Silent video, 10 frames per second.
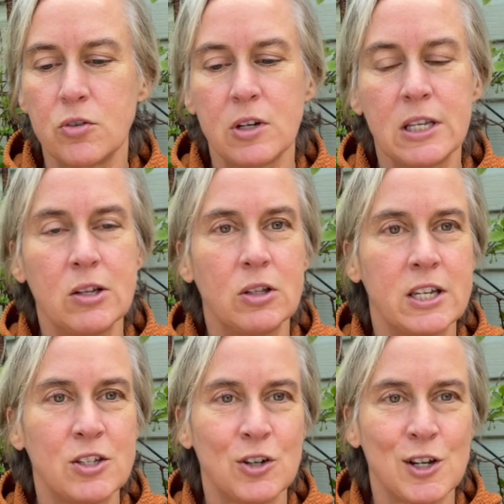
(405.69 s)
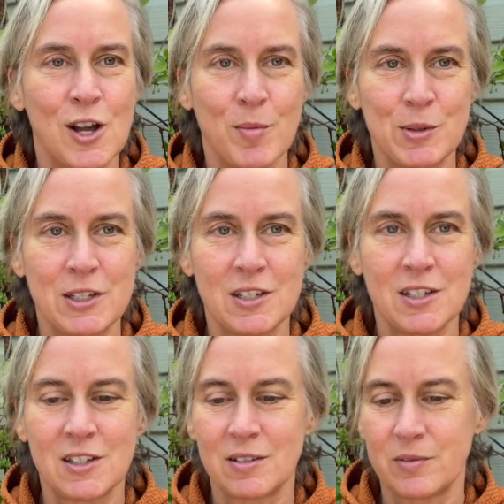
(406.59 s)
treating you like you're
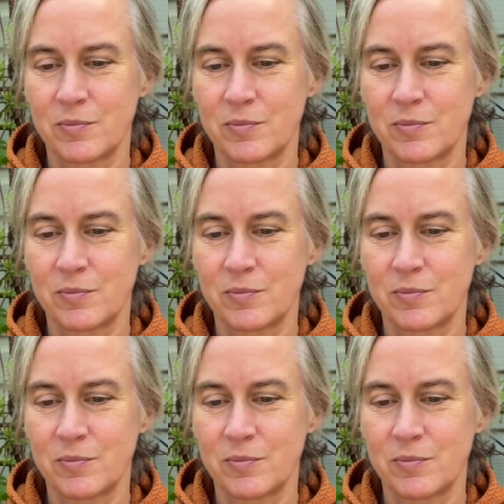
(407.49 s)
incompetent,